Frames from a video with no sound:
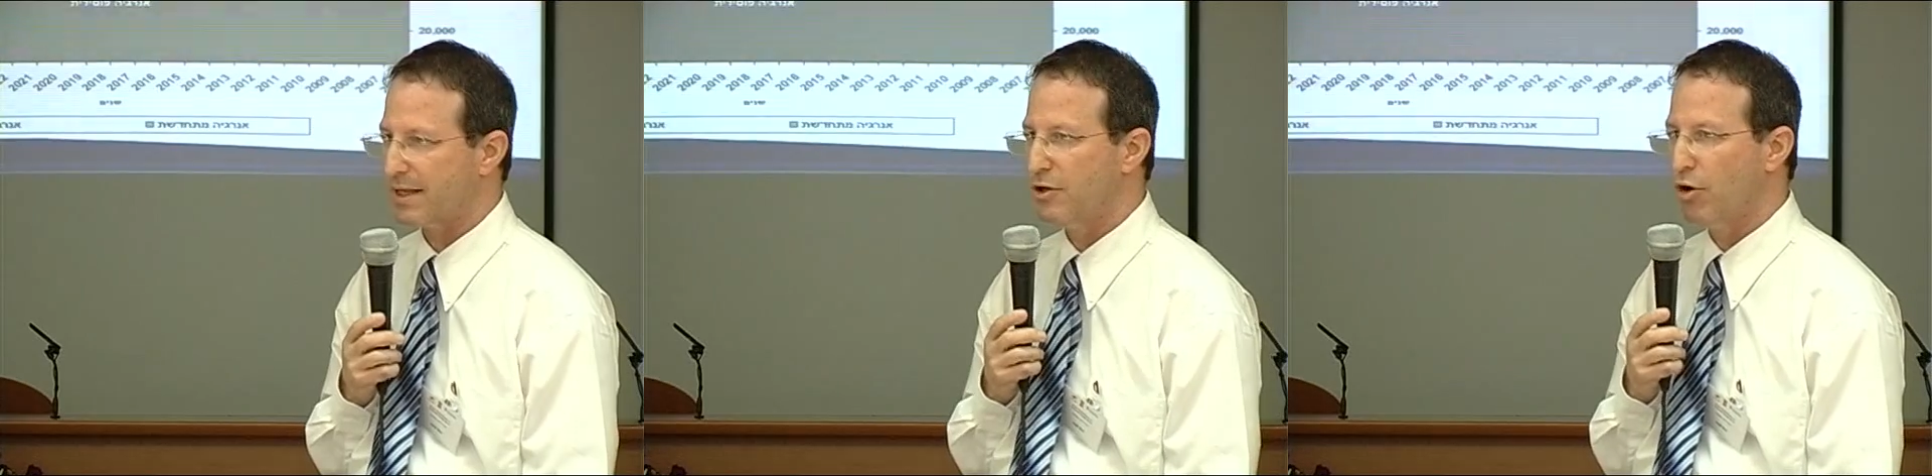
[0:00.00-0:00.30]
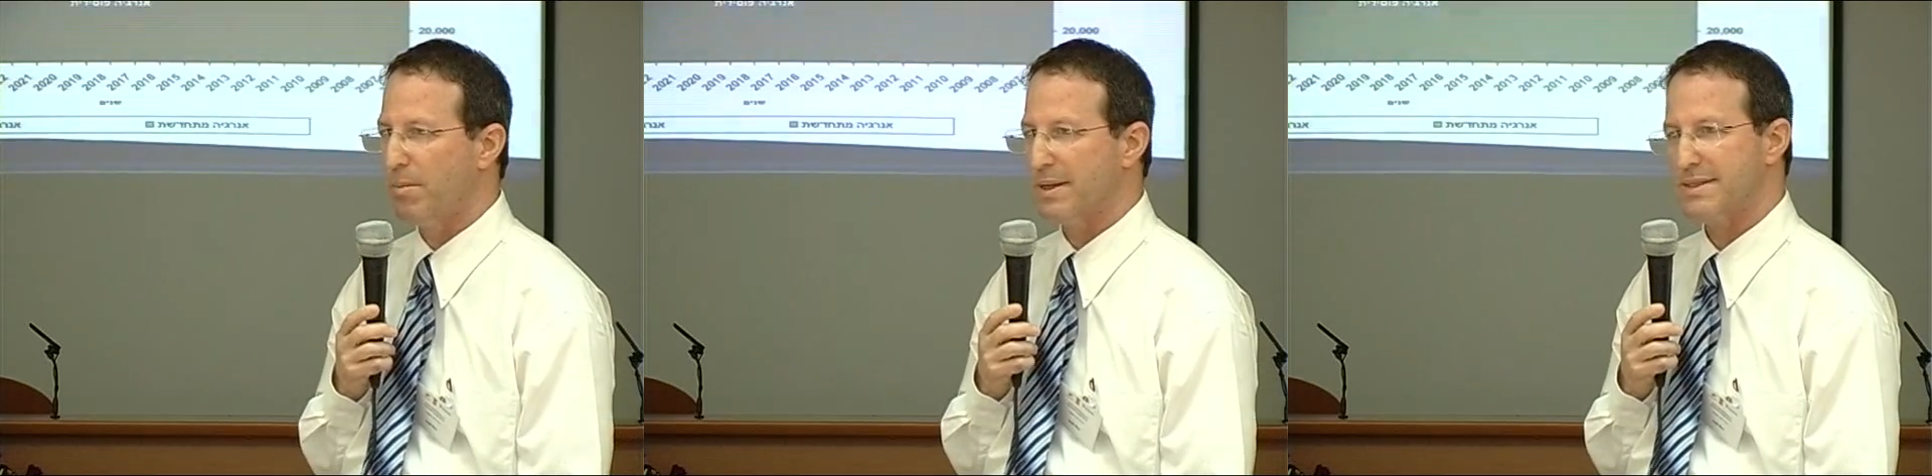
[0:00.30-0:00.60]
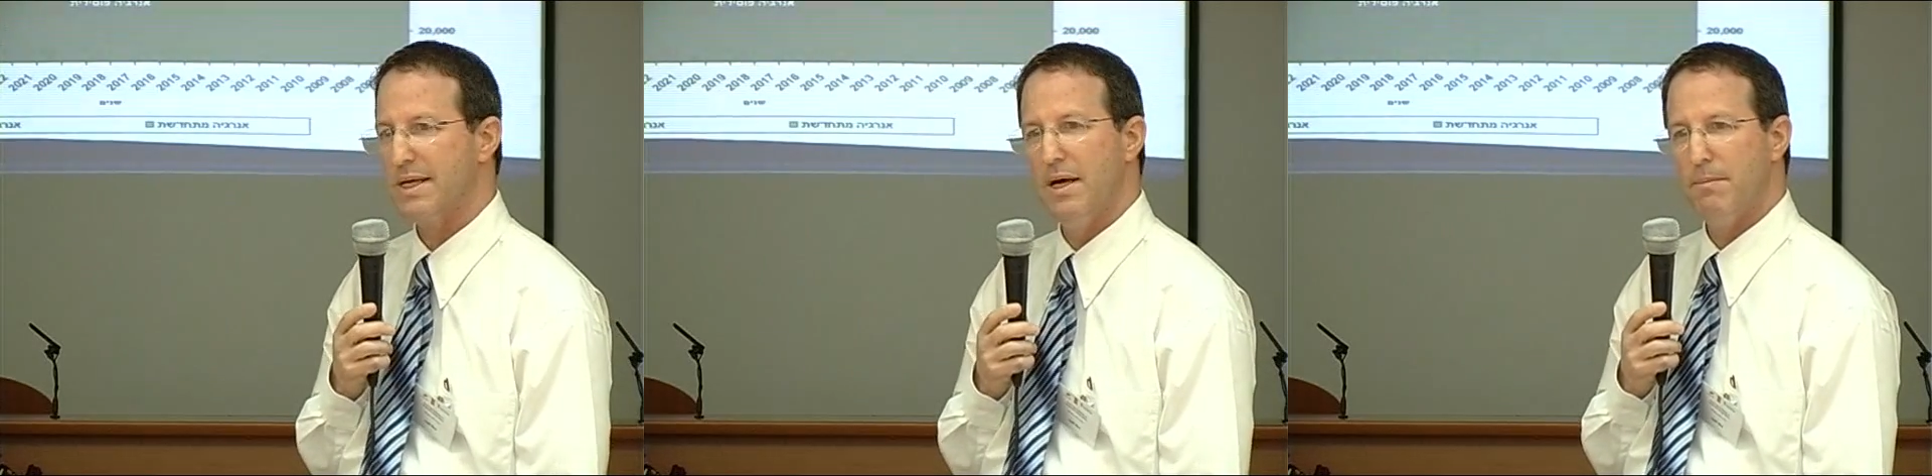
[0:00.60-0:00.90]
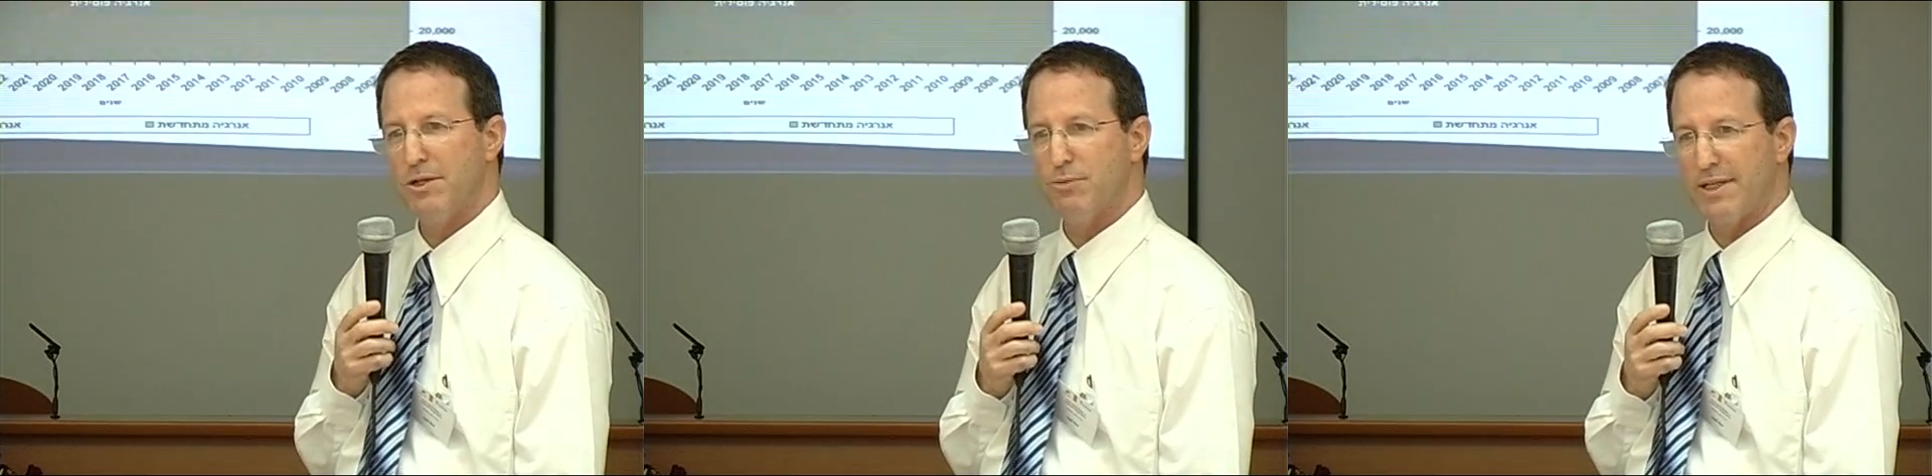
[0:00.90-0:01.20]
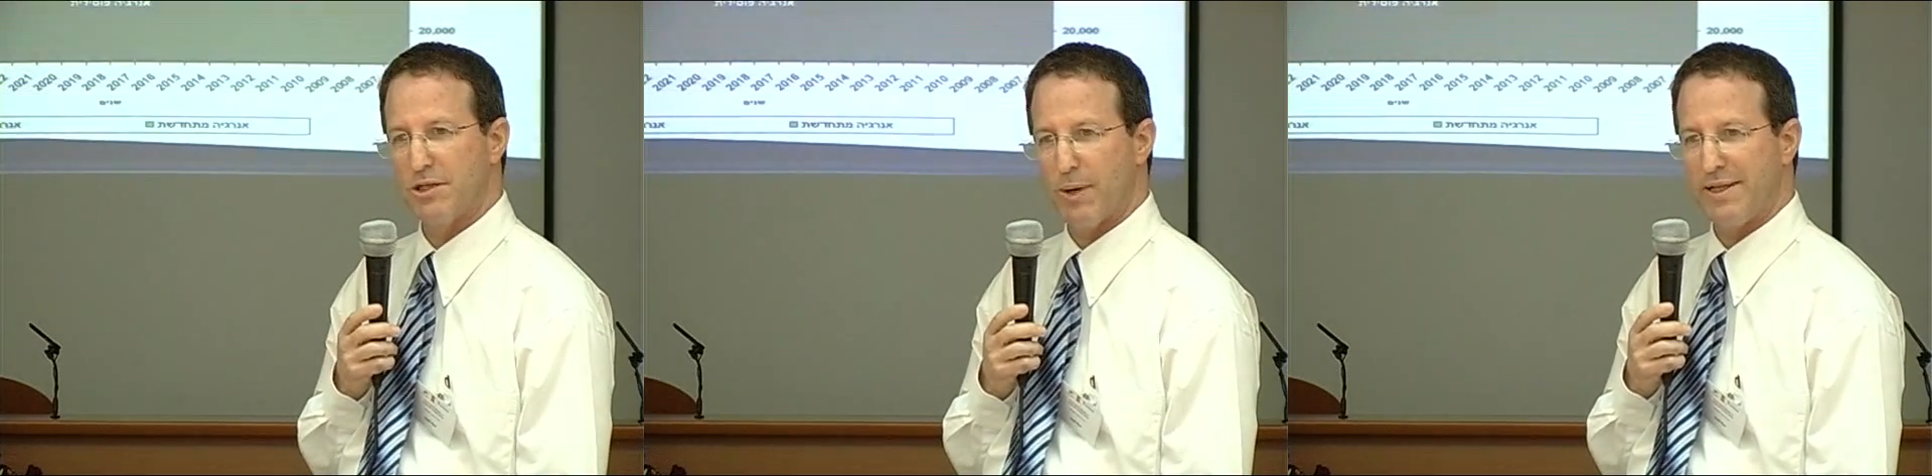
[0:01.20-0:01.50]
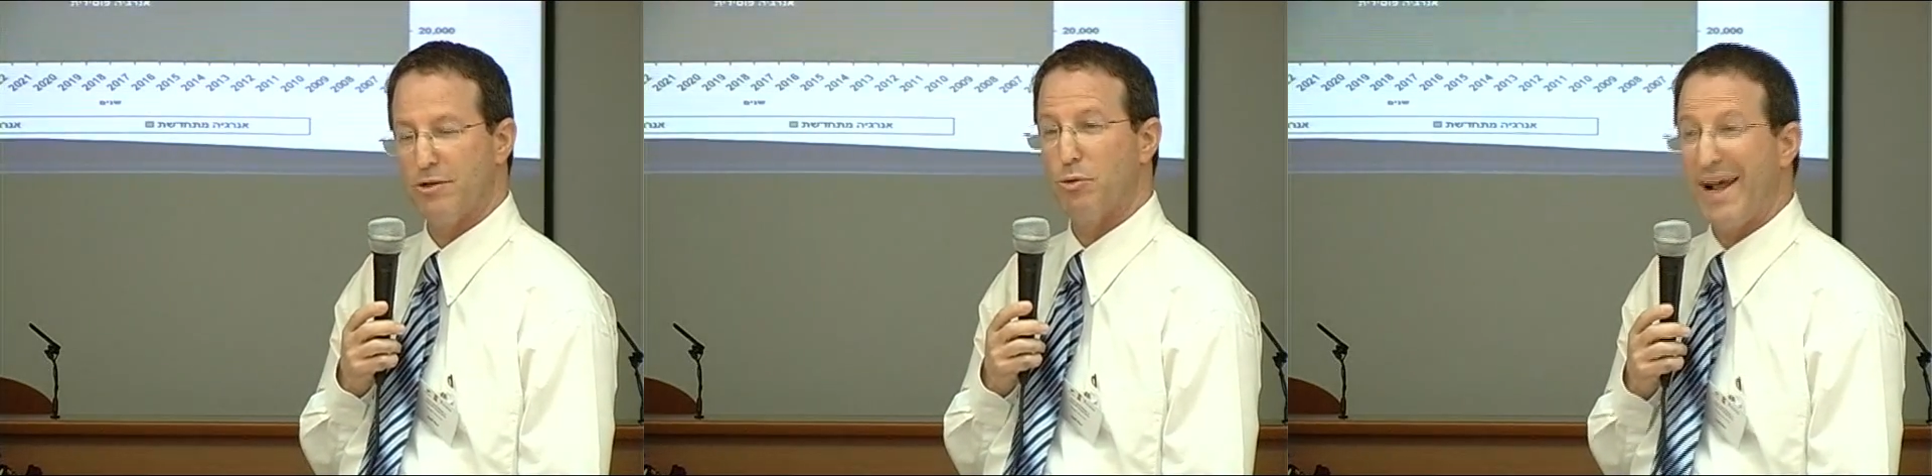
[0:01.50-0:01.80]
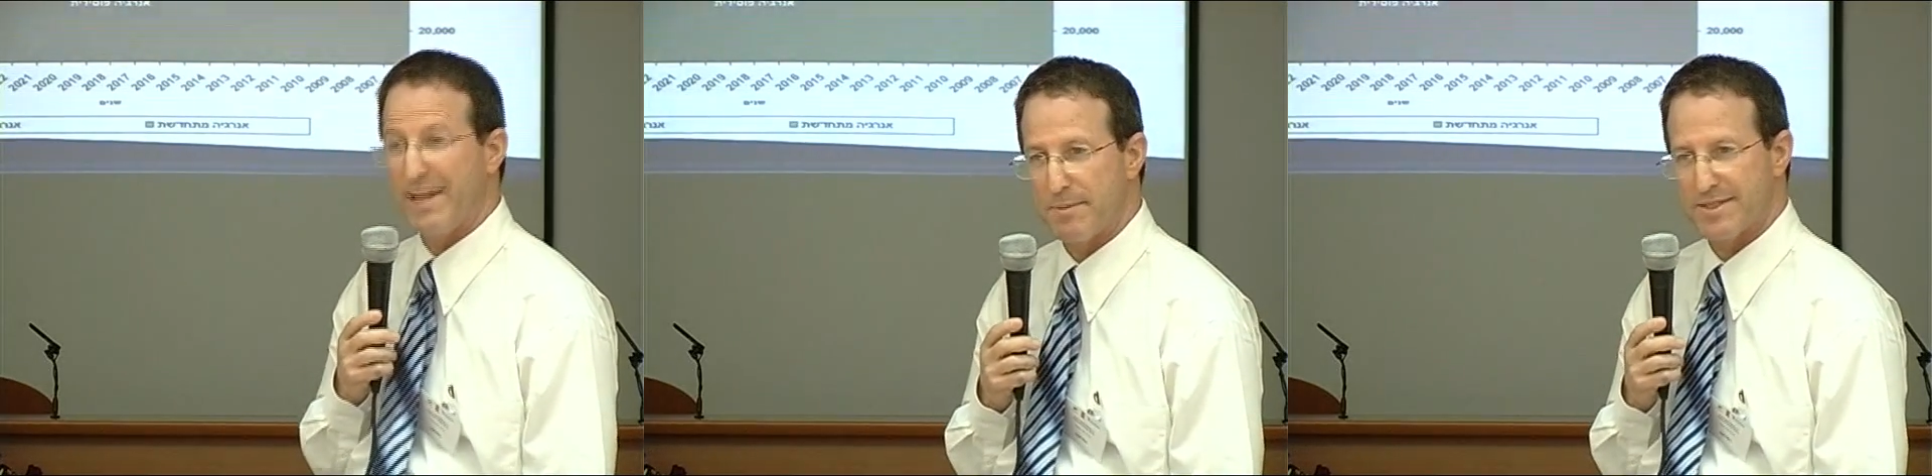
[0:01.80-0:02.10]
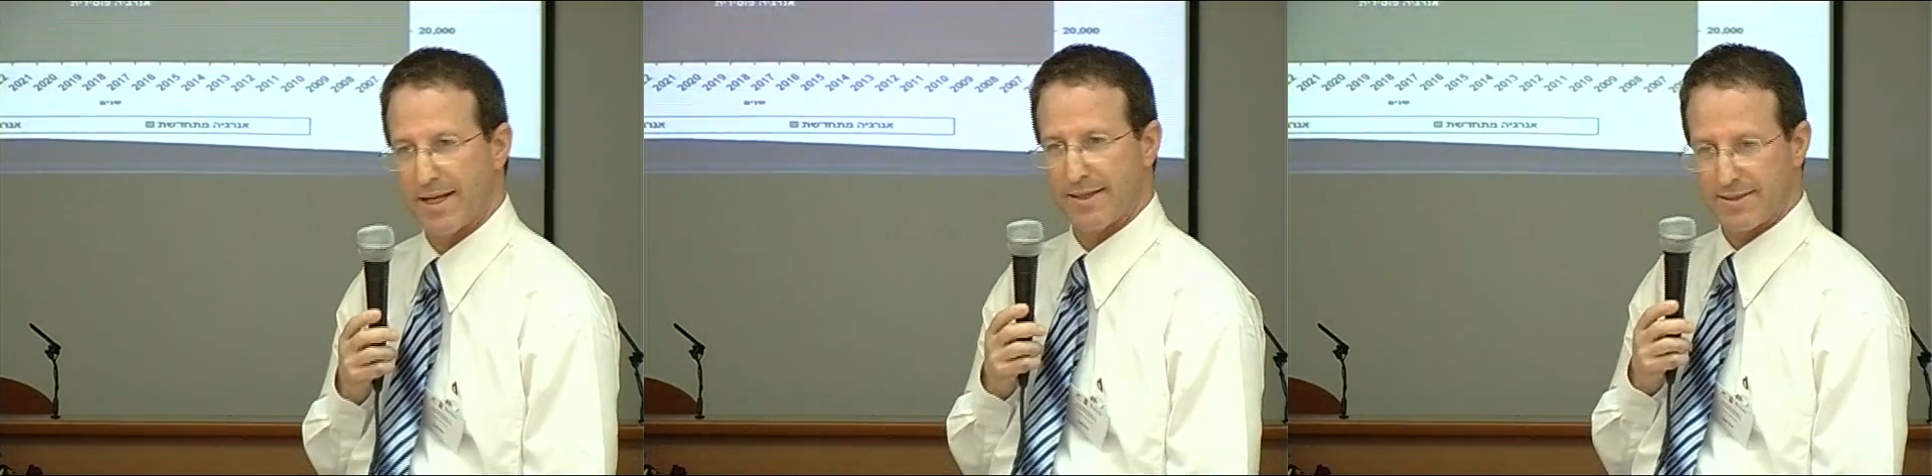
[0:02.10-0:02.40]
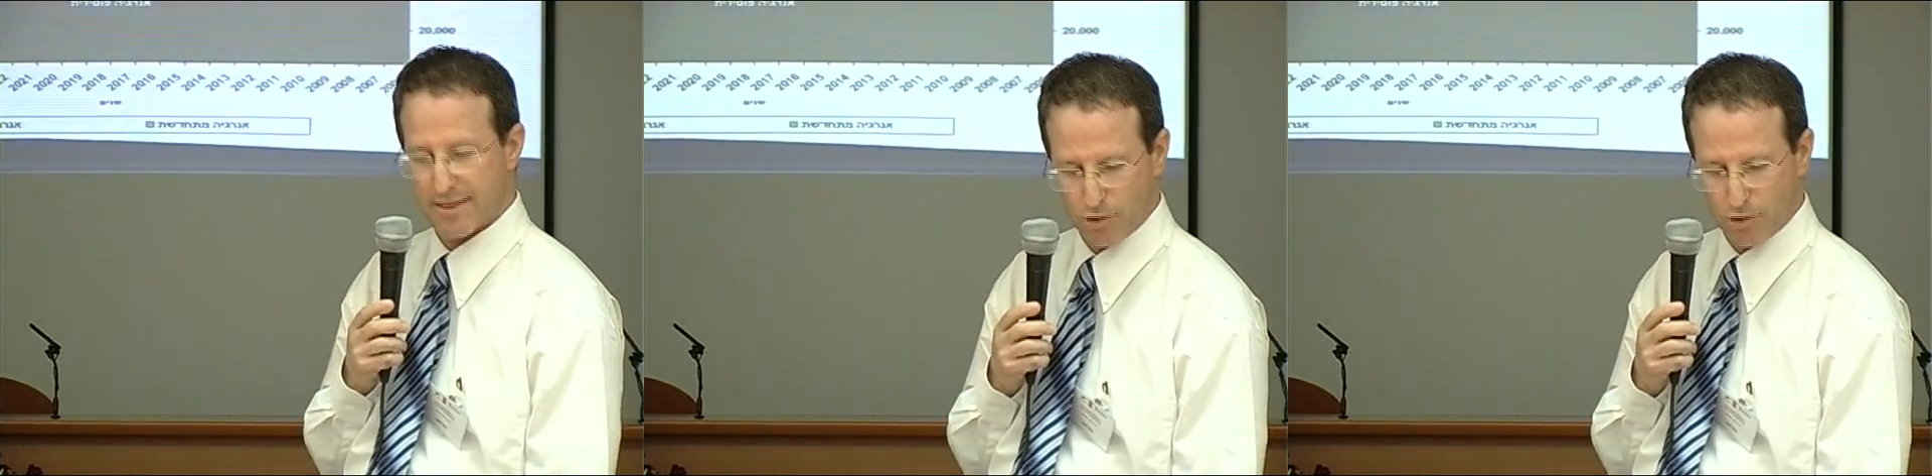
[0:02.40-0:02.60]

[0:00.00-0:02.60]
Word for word: renewables by 2020, 20%,